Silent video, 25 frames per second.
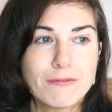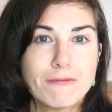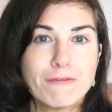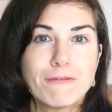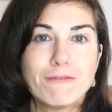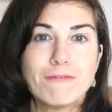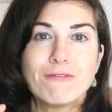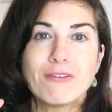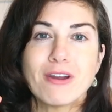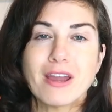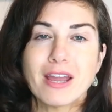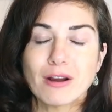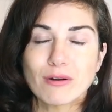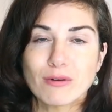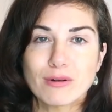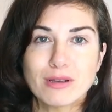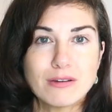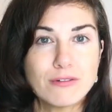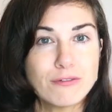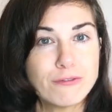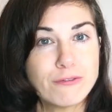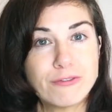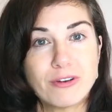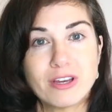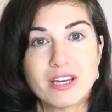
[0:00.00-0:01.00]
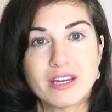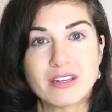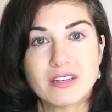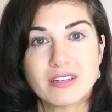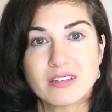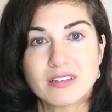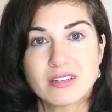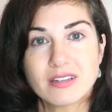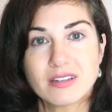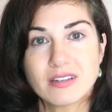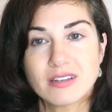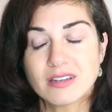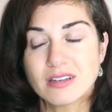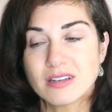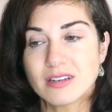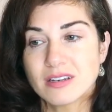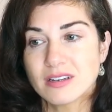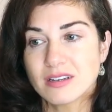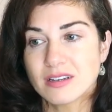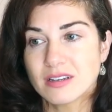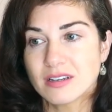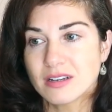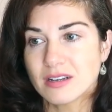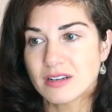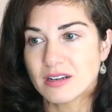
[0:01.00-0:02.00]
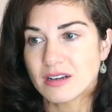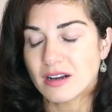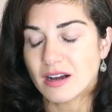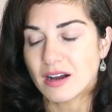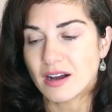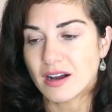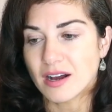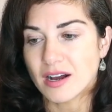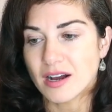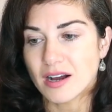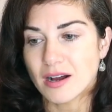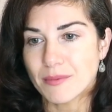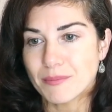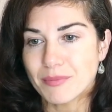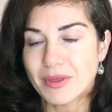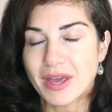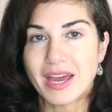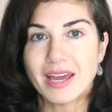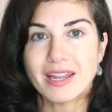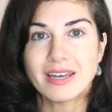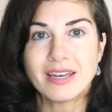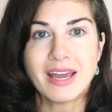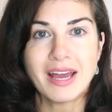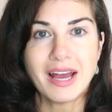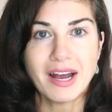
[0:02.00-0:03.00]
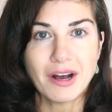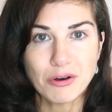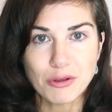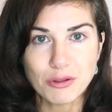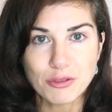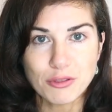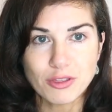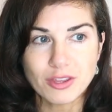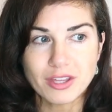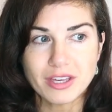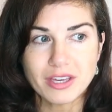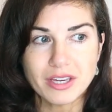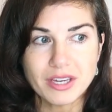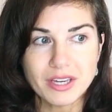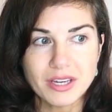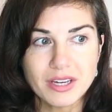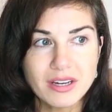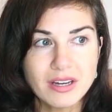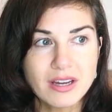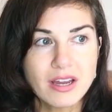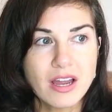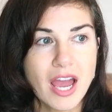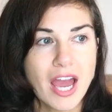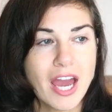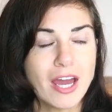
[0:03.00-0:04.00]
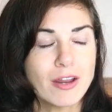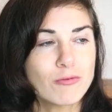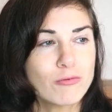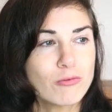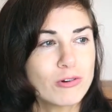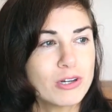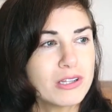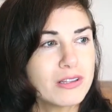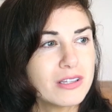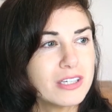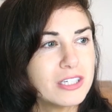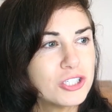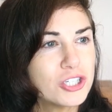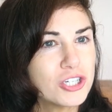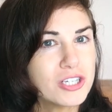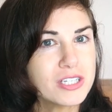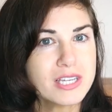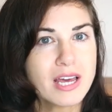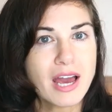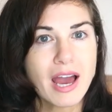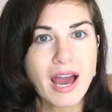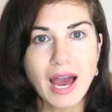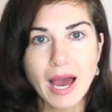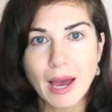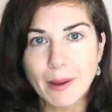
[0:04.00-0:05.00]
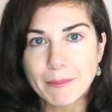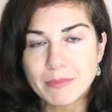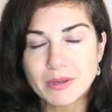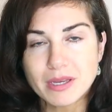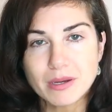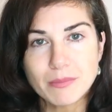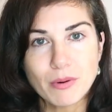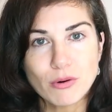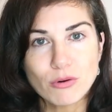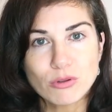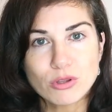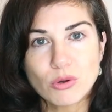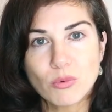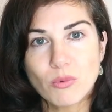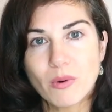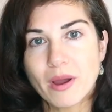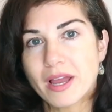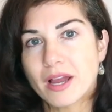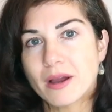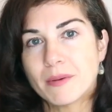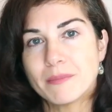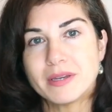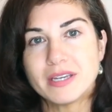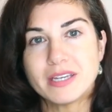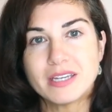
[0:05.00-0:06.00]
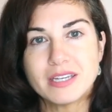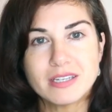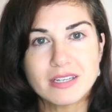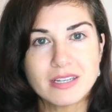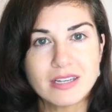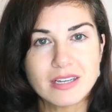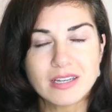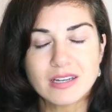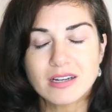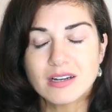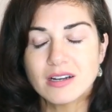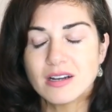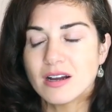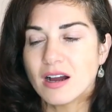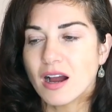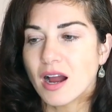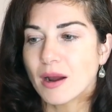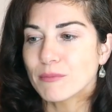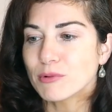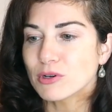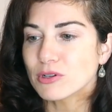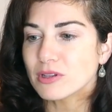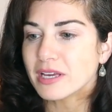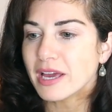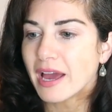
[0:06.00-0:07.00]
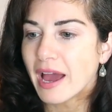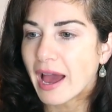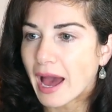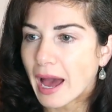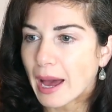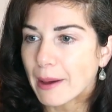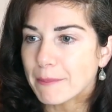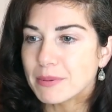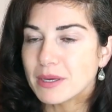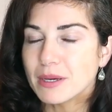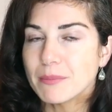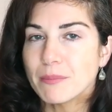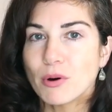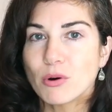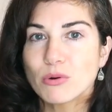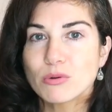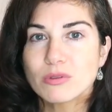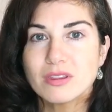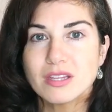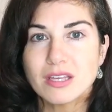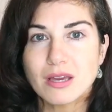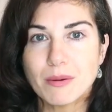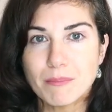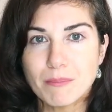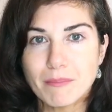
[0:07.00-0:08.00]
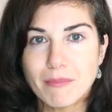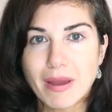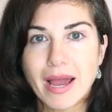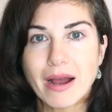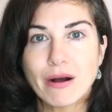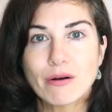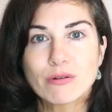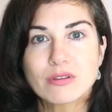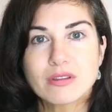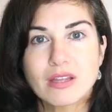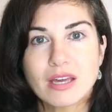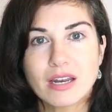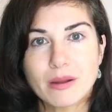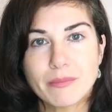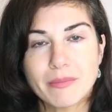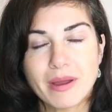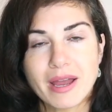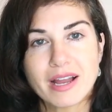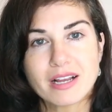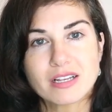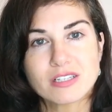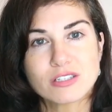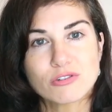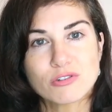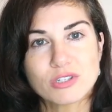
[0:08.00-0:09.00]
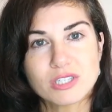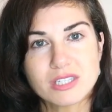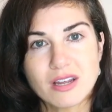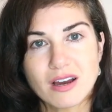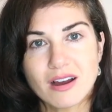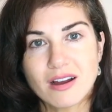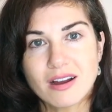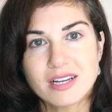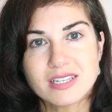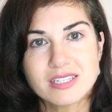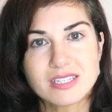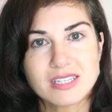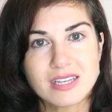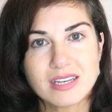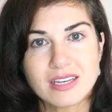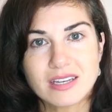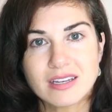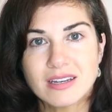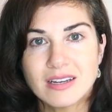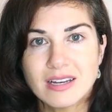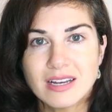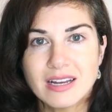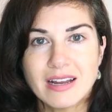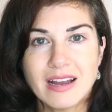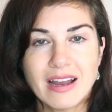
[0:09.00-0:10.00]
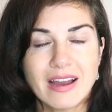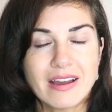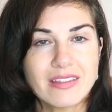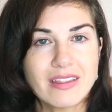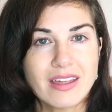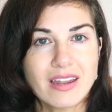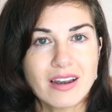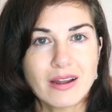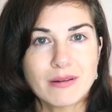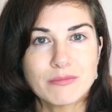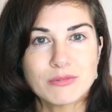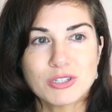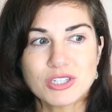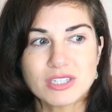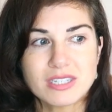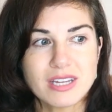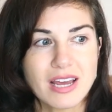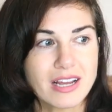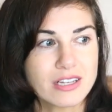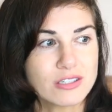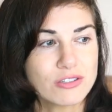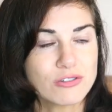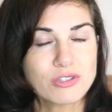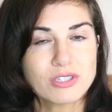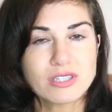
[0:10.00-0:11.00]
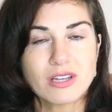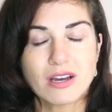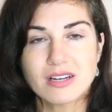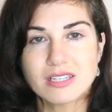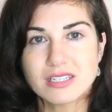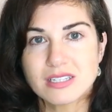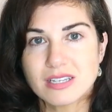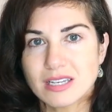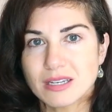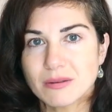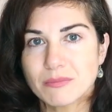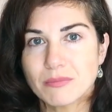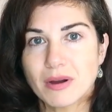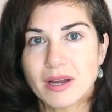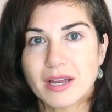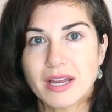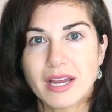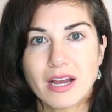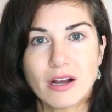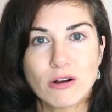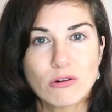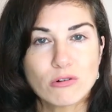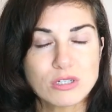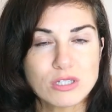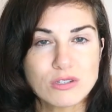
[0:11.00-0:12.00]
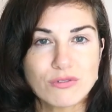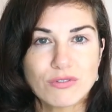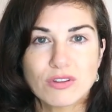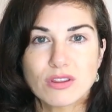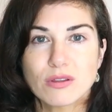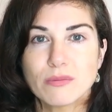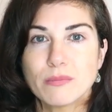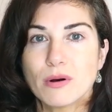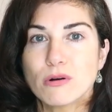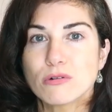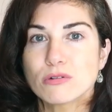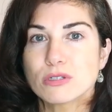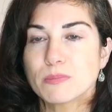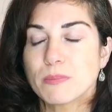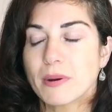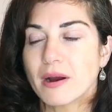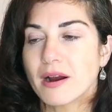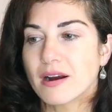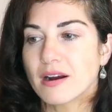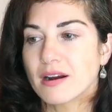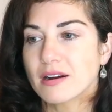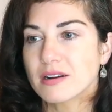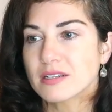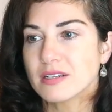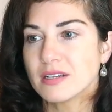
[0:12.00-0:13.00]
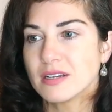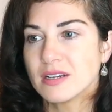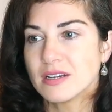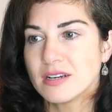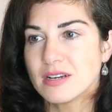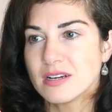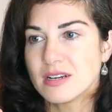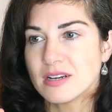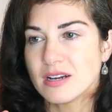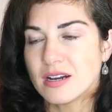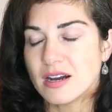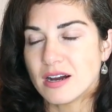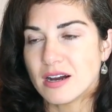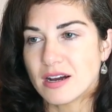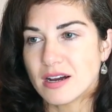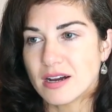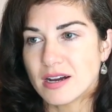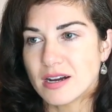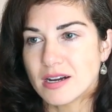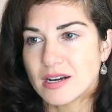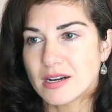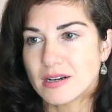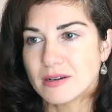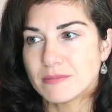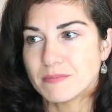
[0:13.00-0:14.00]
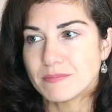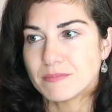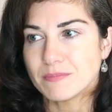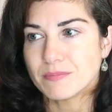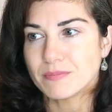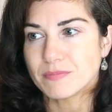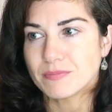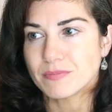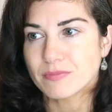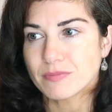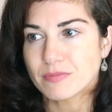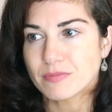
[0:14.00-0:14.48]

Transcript: very fit um, and healthy and really just happy about the way I'm eating. I'm really happy about the amount that I'm exercising and that I'm just exercising in my house for the most part. Um,